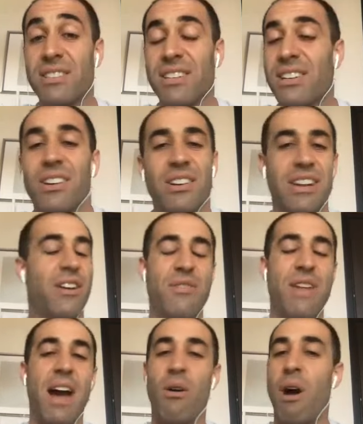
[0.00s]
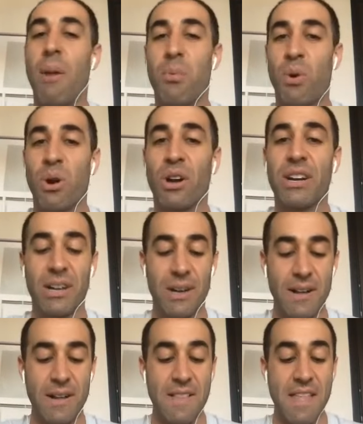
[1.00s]
you know, now Upwork
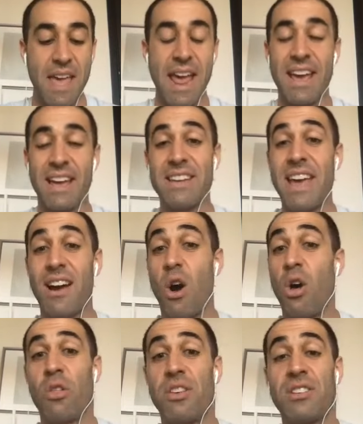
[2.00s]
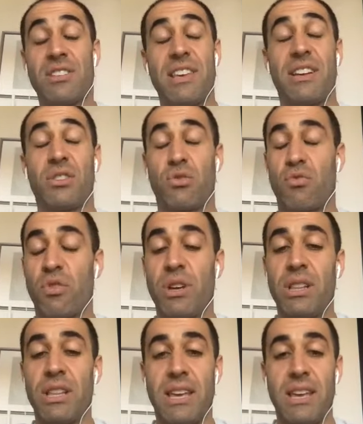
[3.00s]
and yeah all these things
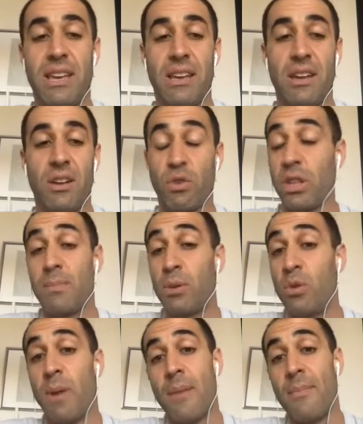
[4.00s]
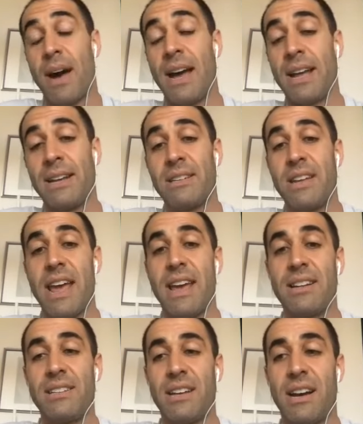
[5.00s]
really really blew my mind
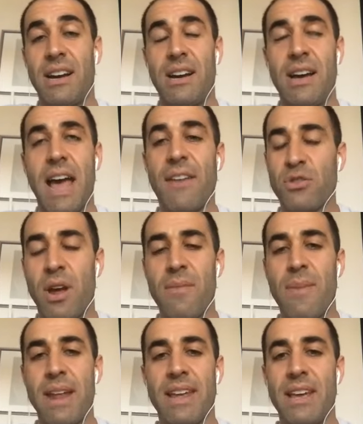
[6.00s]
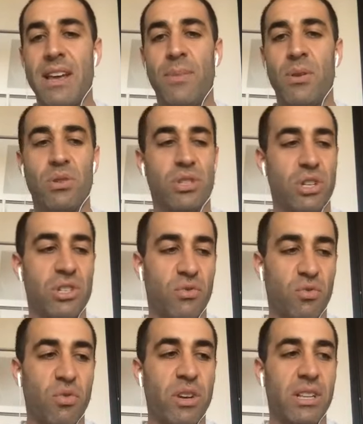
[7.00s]
and uh, after i met him it was just
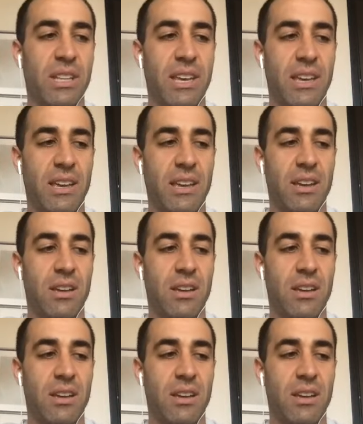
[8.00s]
really